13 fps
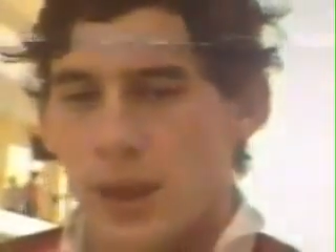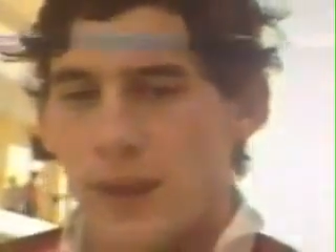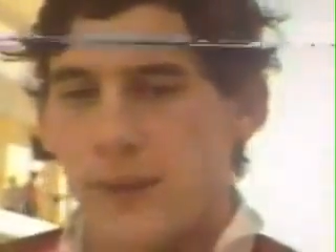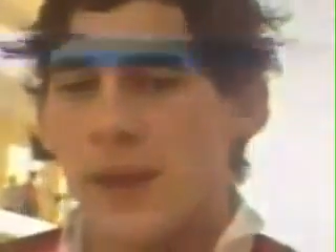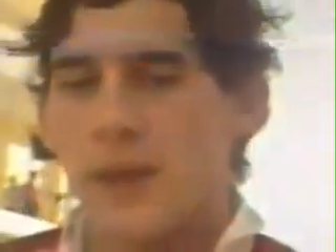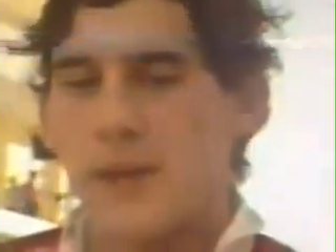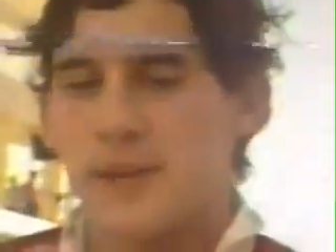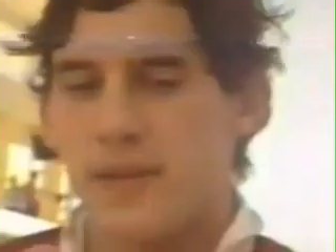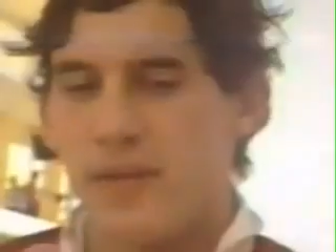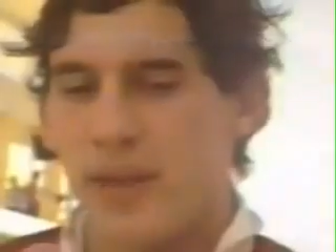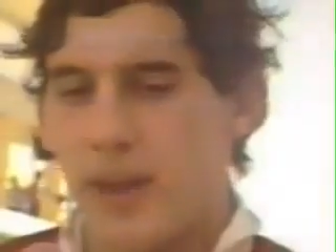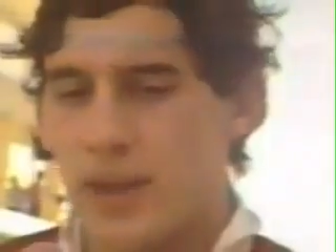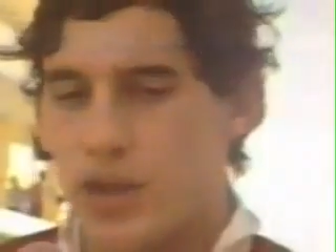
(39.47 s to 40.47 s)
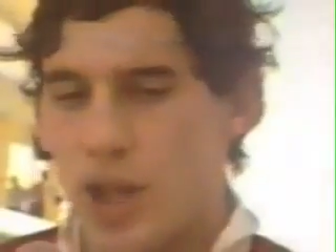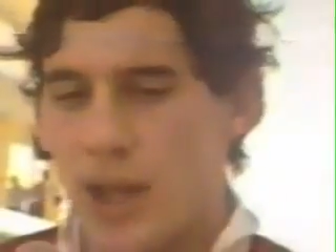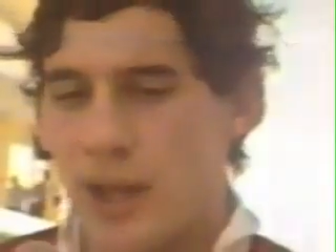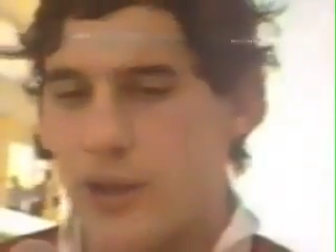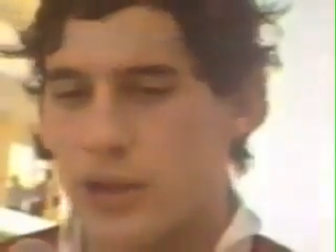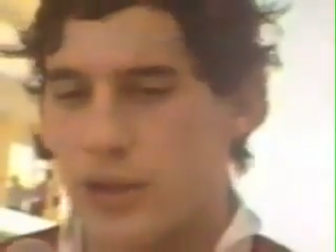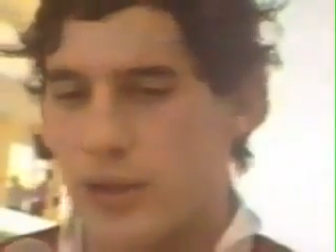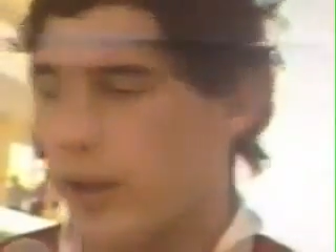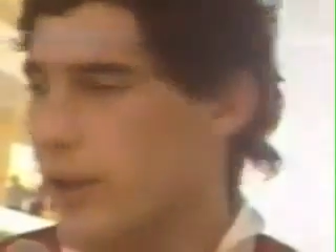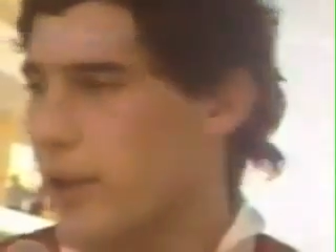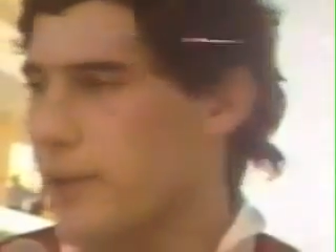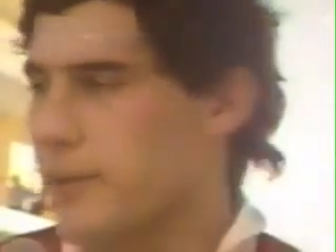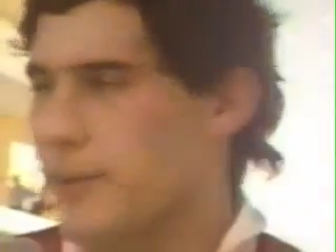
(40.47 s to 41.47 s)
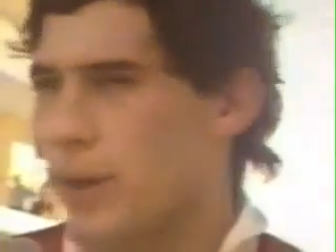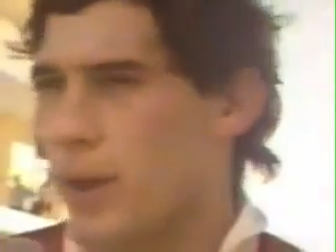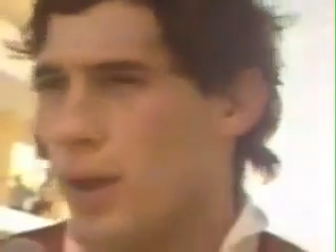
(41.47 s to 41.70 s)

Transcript: I think it's a very challenging circuit.